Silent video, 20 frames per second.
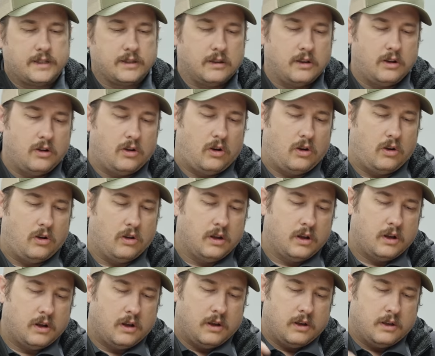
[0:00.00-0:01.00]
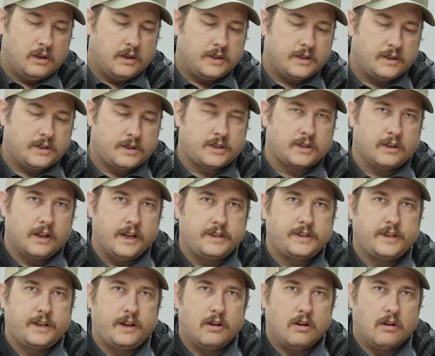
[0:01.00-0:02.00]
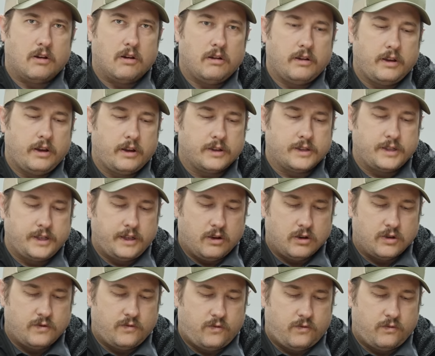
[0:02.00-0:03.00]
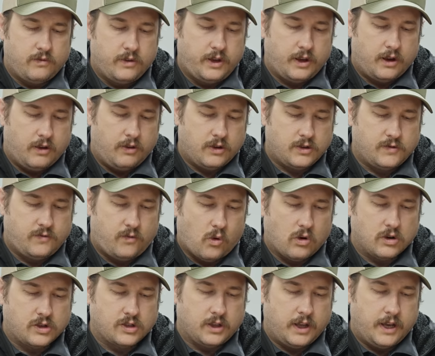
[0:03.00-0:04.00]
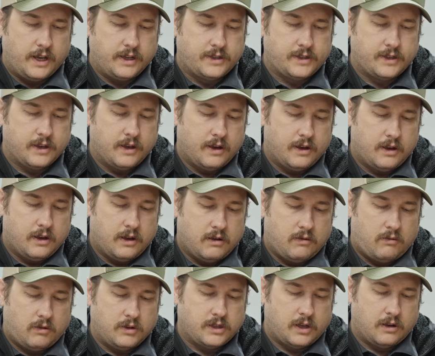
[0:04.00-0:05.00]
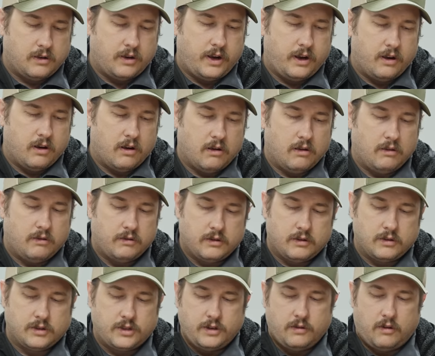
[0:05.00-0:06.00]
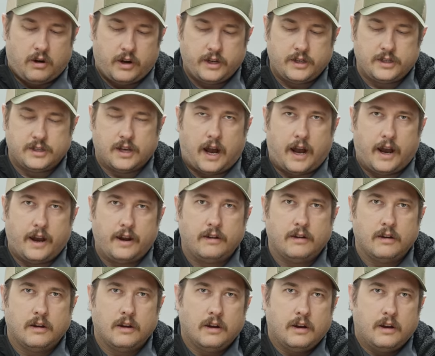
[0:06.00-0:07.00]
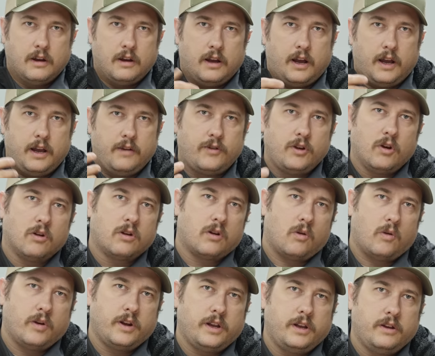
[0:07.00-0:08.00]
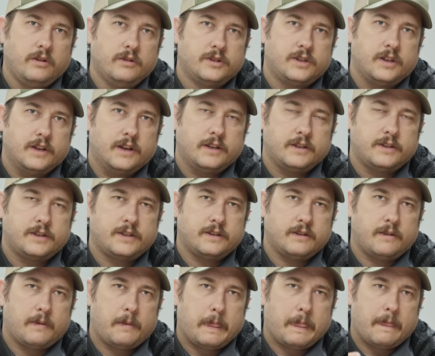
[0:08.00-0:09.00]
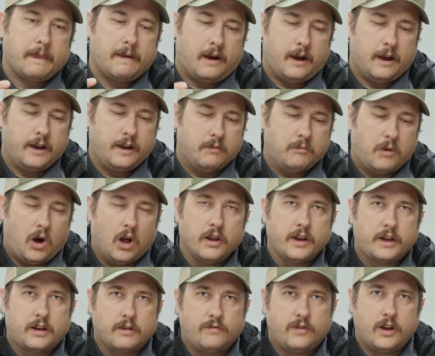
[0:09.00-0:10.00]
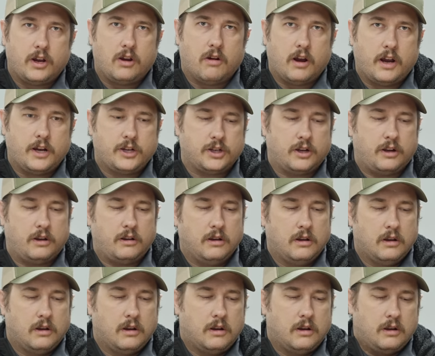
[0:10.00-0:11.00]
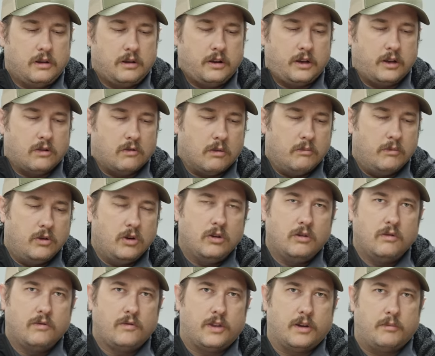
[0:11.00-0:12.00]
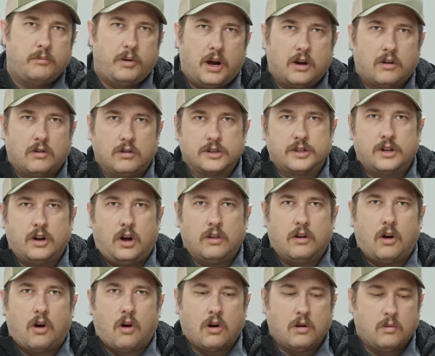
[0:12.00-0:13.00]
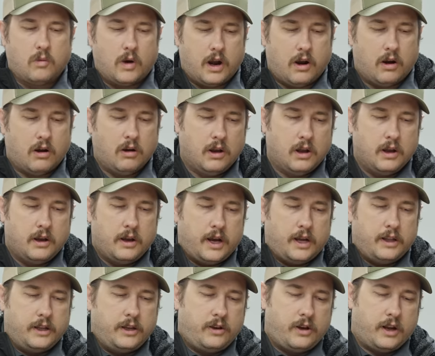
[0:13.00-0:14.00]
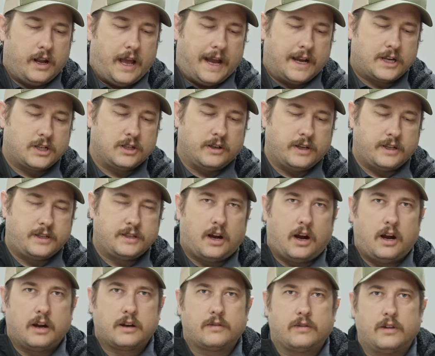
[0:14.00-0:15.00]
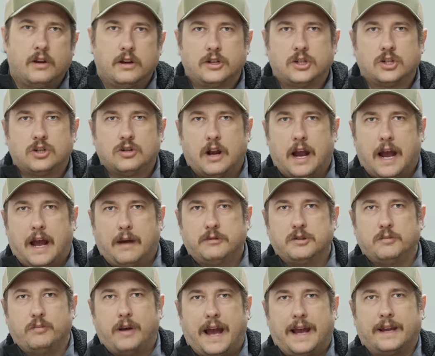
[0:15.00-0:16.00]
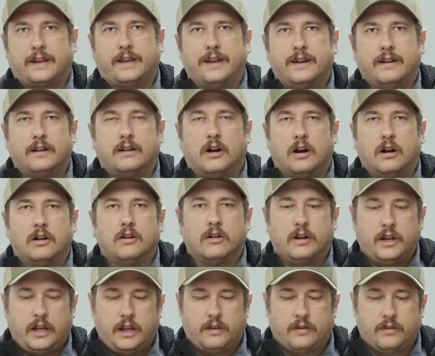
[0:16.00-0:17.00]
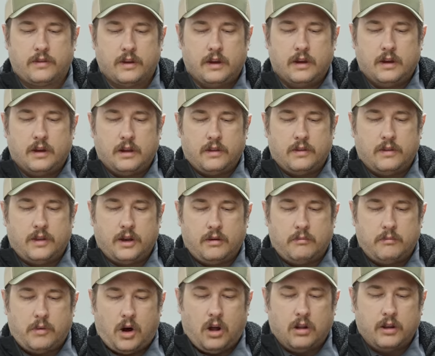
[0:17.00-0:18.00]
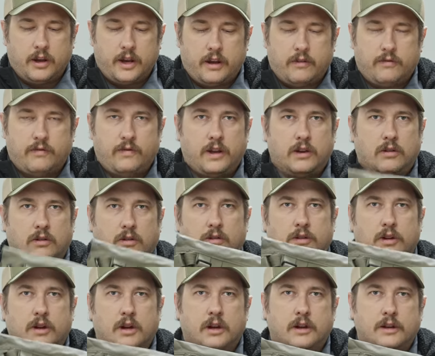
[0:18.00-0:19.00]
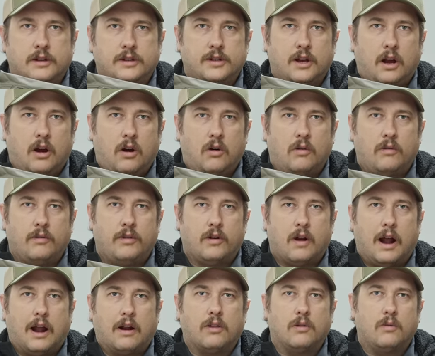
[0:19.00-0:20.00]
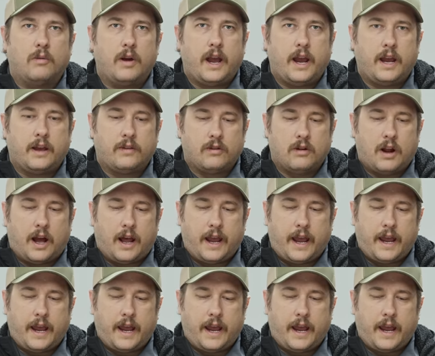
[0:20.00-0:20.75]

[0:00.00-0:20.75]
little slits here. You can see there's four slits. One's under here. There's two on each side. If you're going to use this in a Molle configuration, you can remove the buckles and all the hardware, and then you can actually tuck the straps back in underneath the Molle field. So they're out of the way and they're not